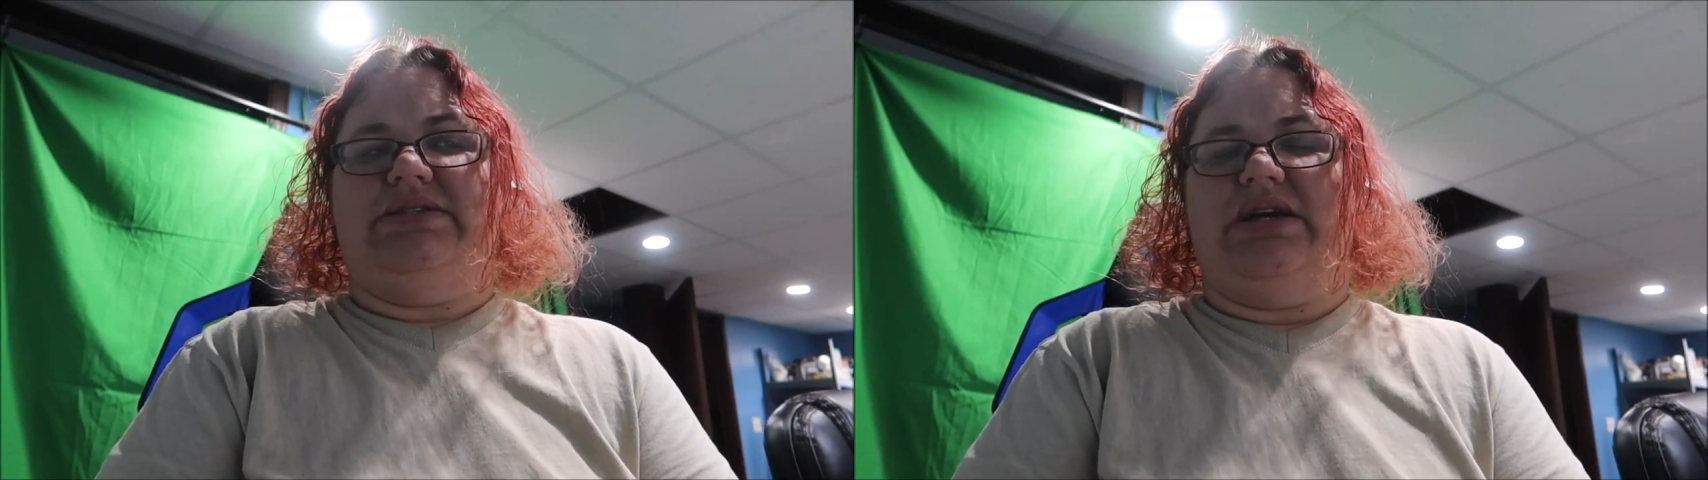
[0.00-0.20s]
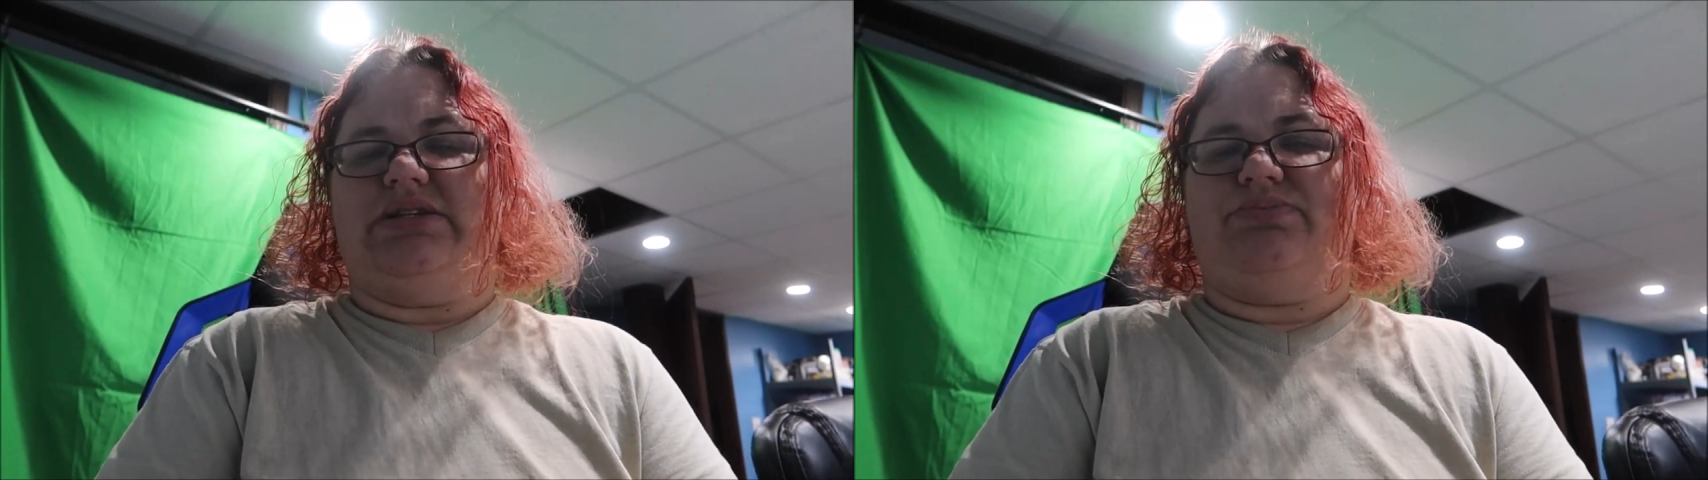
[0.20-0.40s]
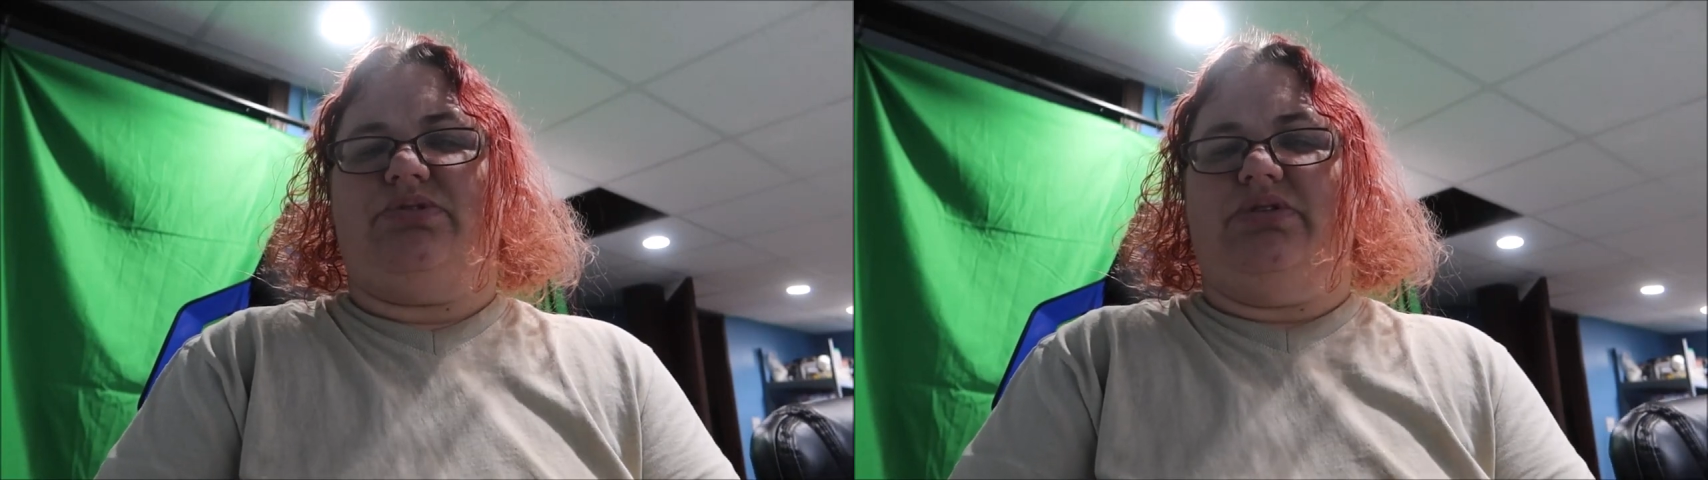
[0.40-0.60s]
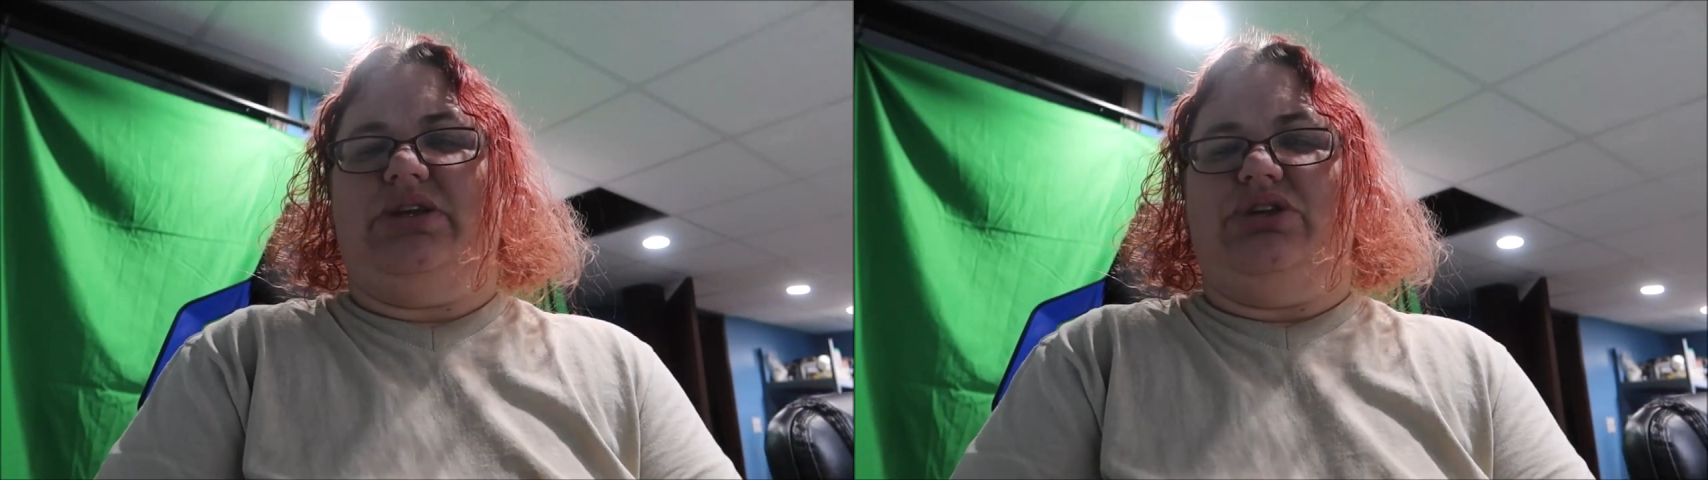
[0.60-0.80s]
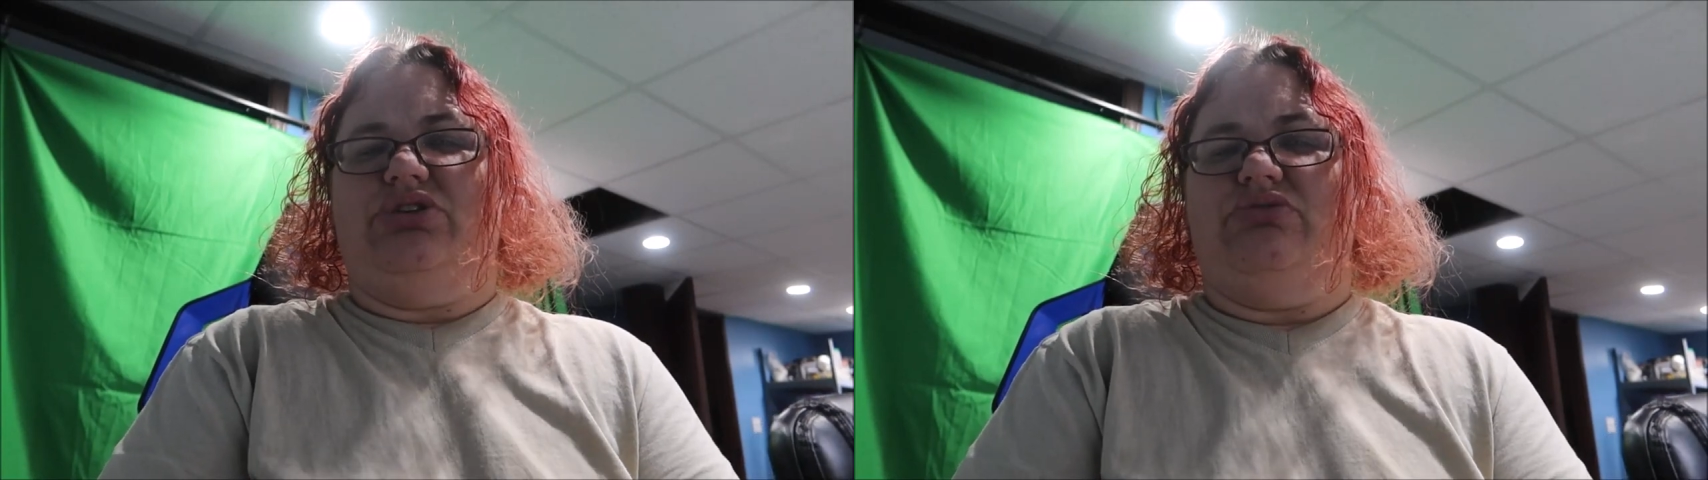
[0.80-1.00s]
desperately
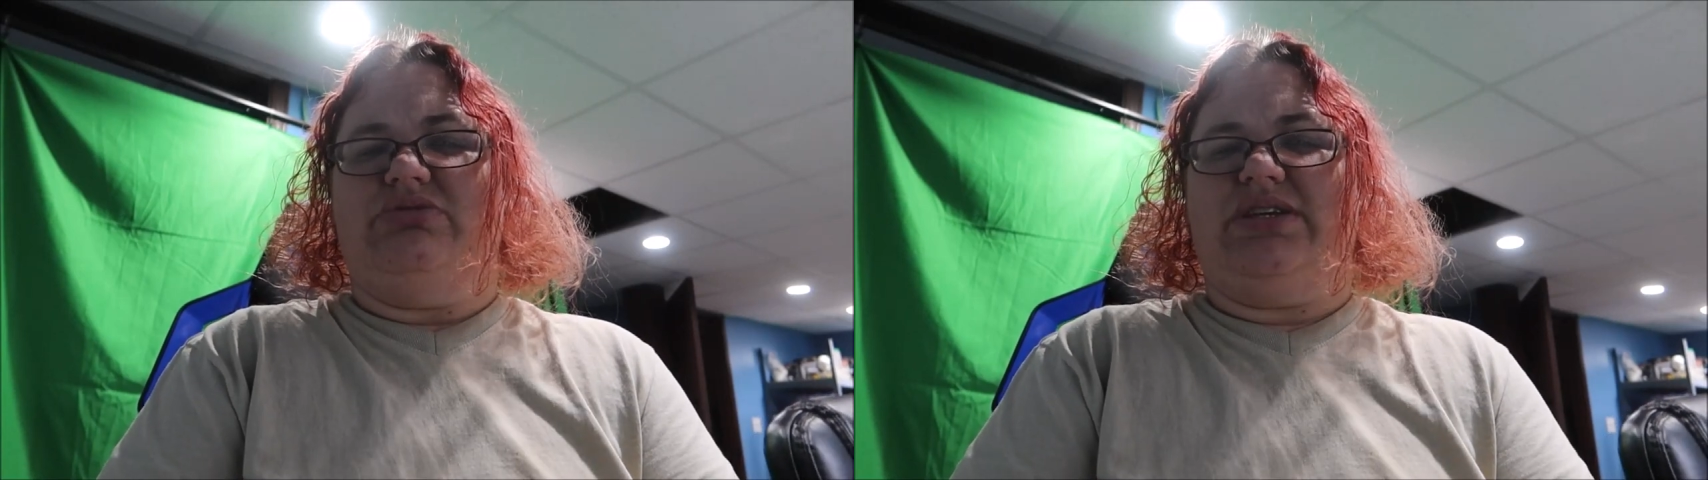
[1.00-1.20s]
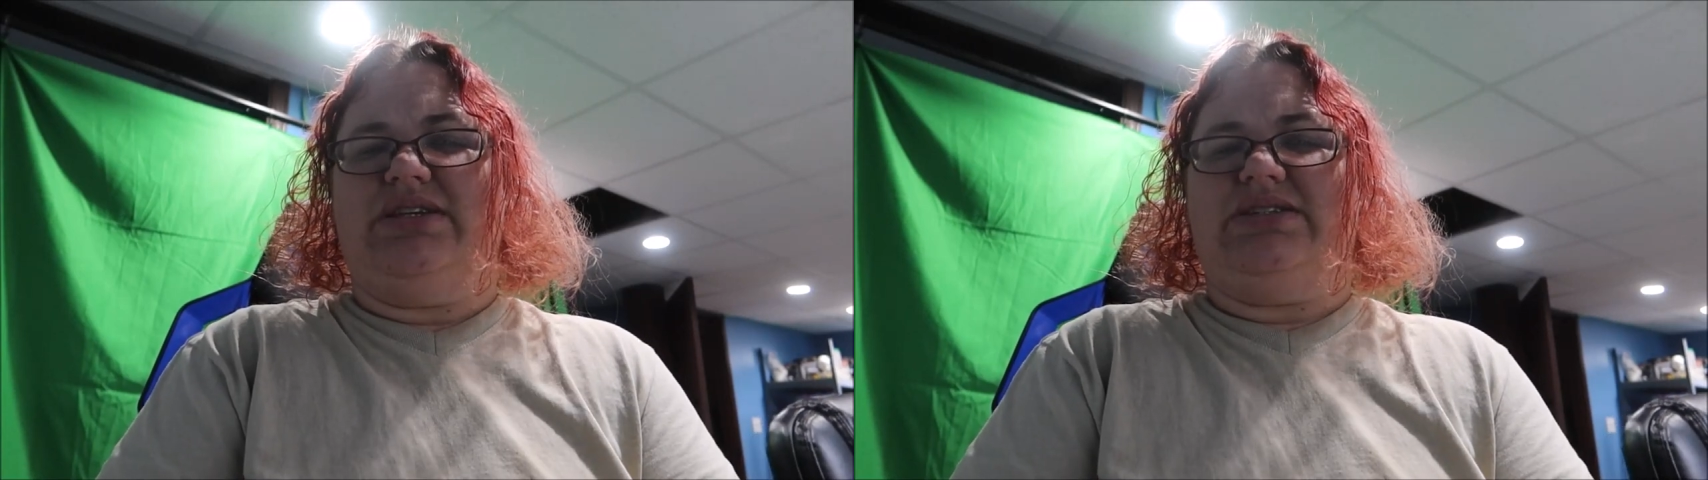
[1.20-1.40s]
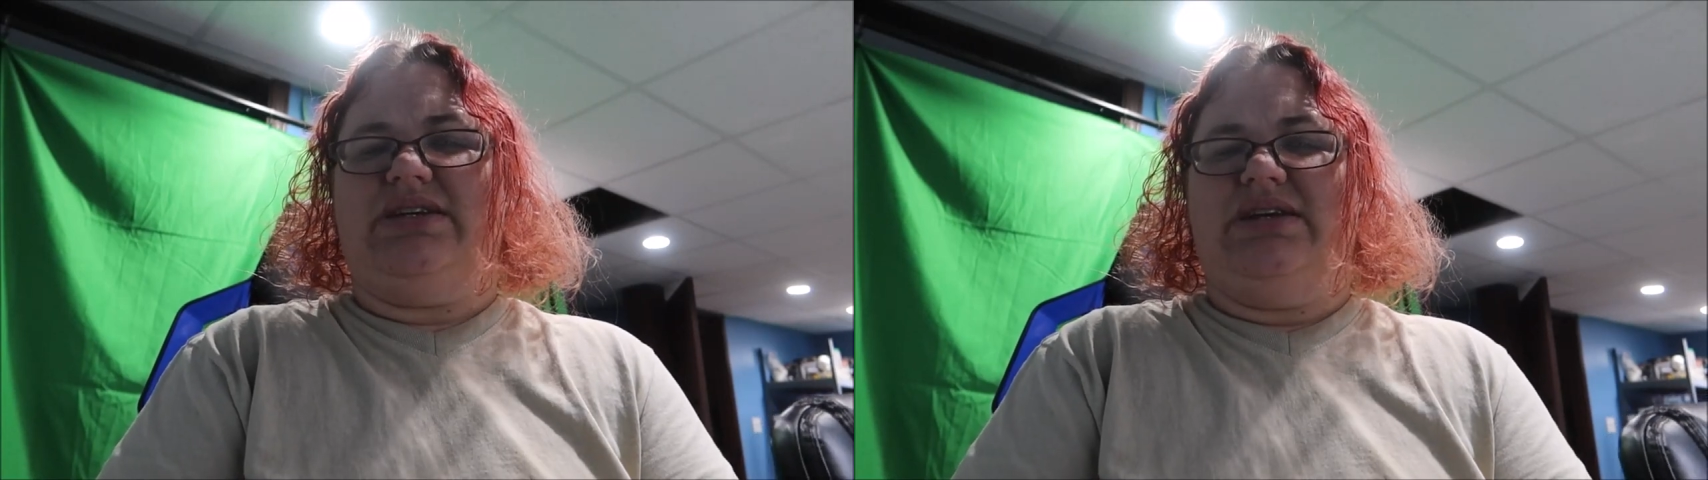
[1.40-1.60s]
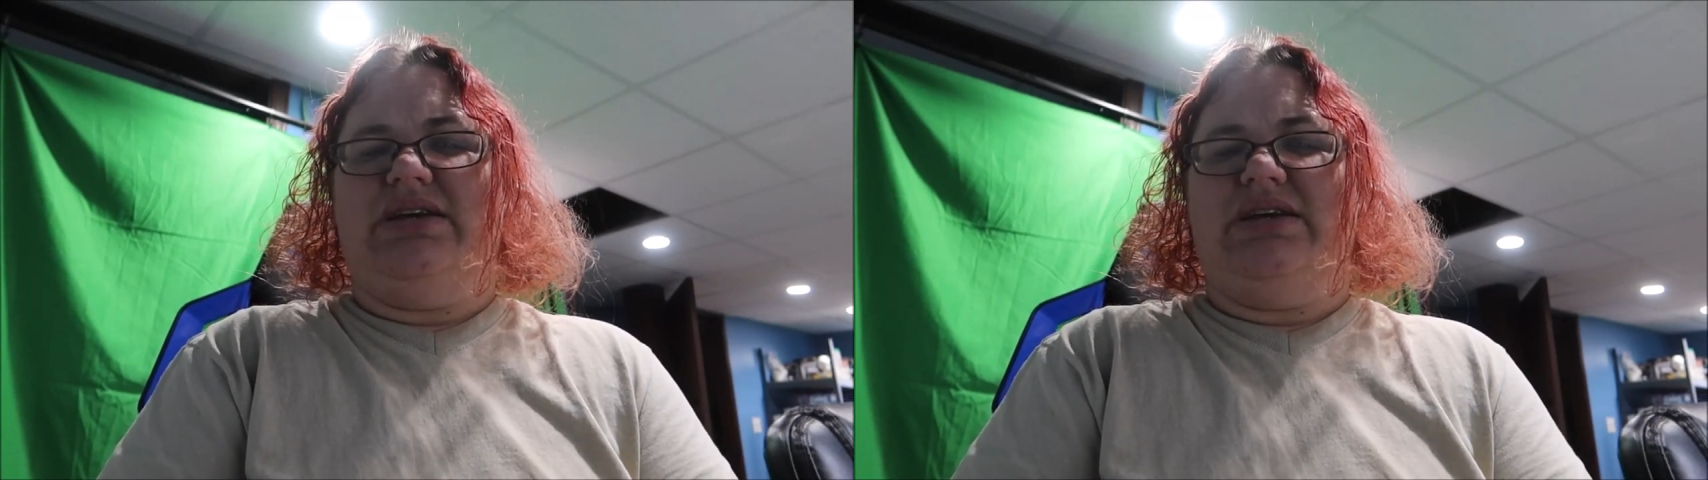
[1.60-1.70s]
use it